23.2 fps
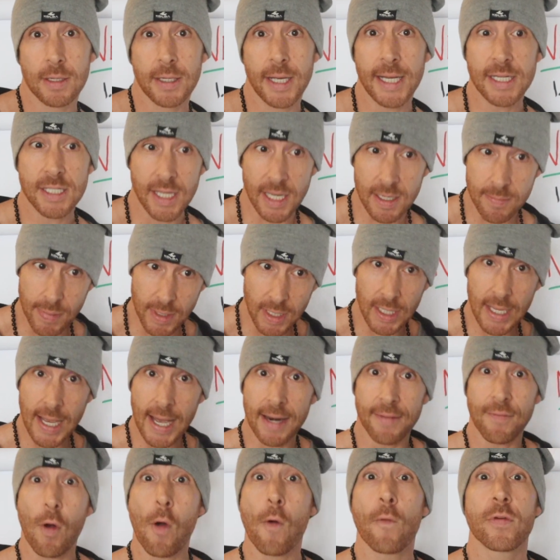It'd be
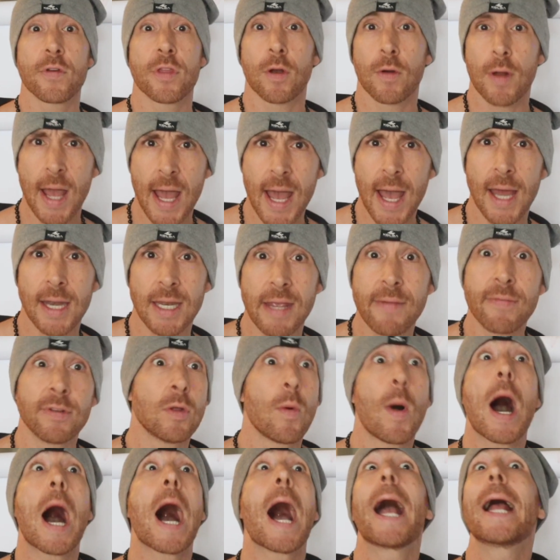kind of over their head, even
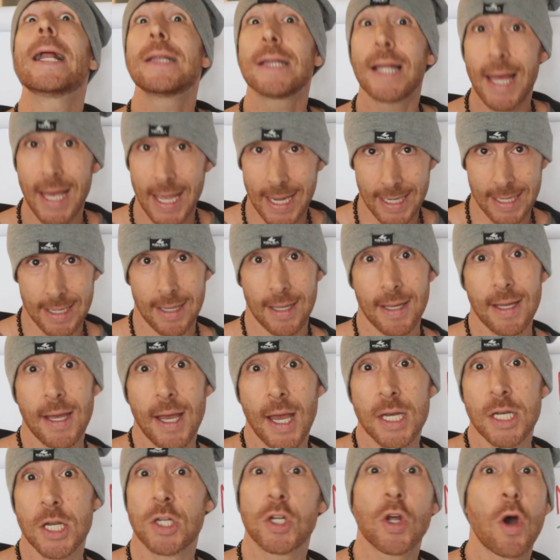though I like
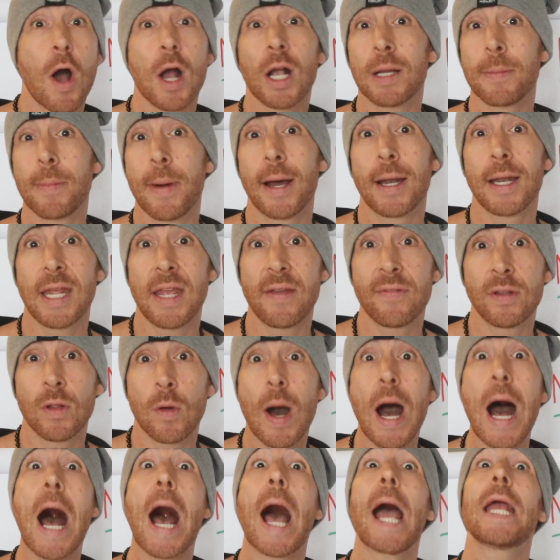to talk about it, even
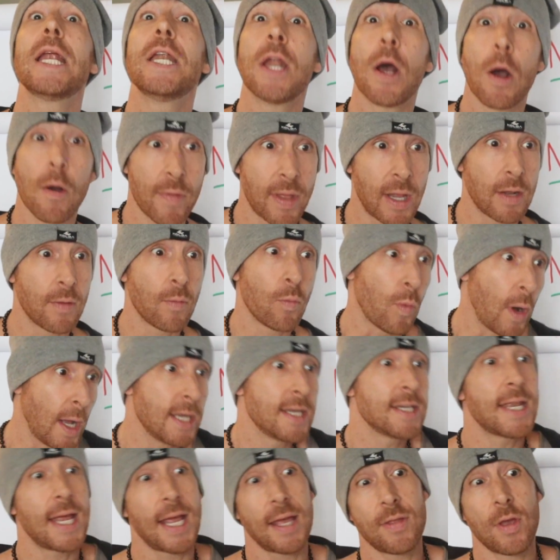though I know that
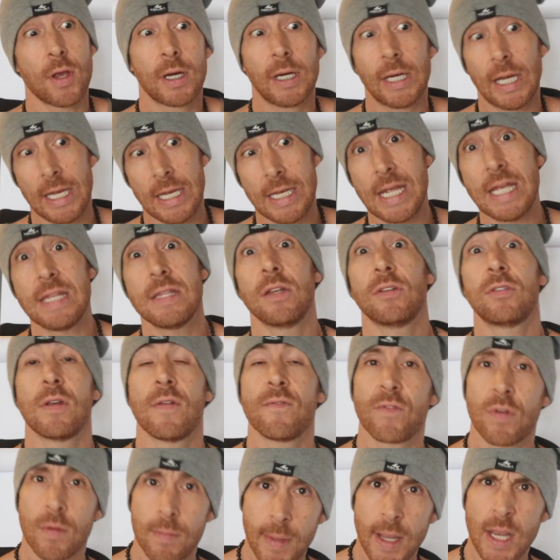one day they're gonna need this
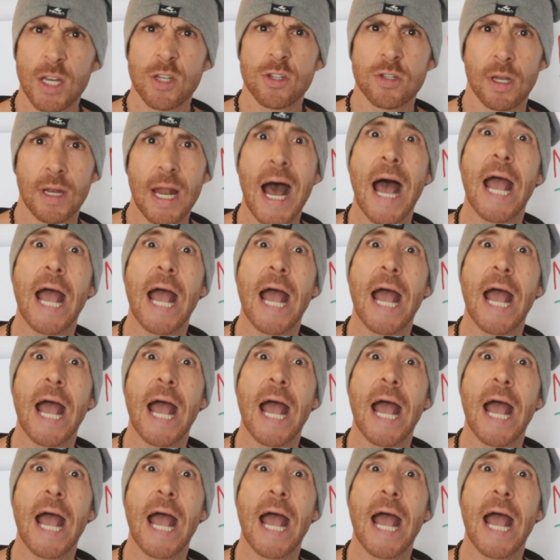information.